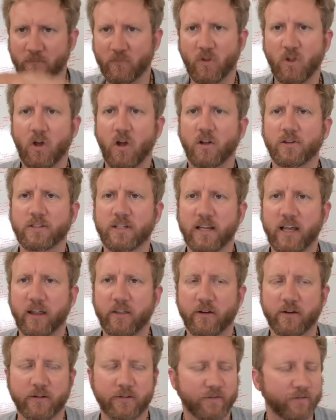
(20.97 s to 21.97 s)
all
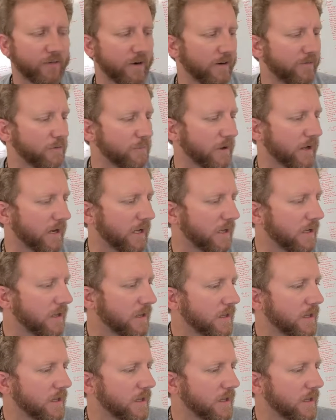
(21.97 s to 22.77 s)
together for everybody.